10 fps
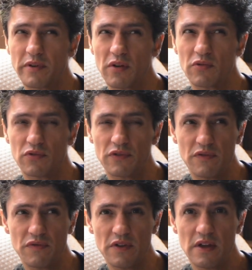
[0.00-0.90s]

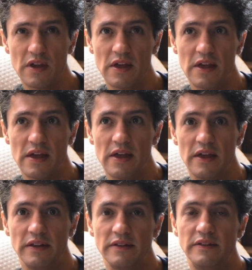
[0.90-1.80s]
inclusive
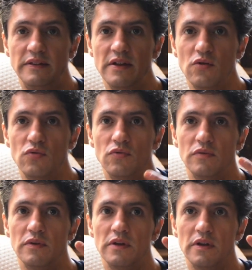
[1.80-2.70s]
de eu
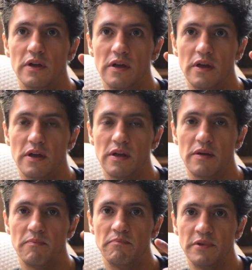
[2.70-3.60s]

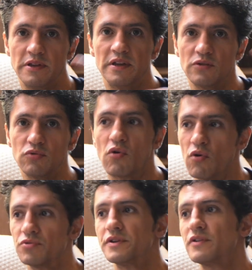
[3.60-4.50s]
me dando
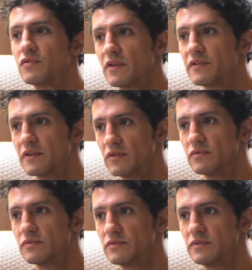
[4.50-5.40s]
conta da situação,
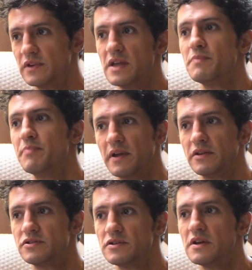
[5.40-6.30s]
de
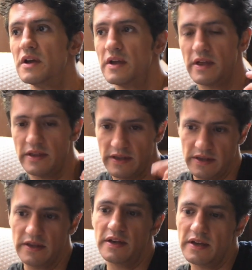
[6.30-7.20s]
repente.
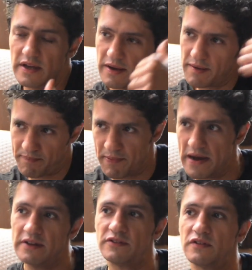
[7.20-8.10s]
E
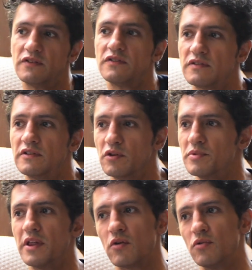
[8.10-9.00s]
antes de eu
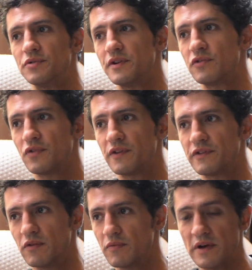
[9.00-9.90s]
me dar conta da
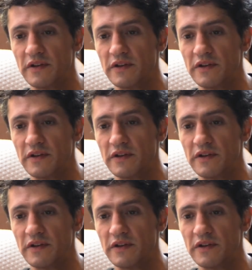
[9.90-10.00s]
situação,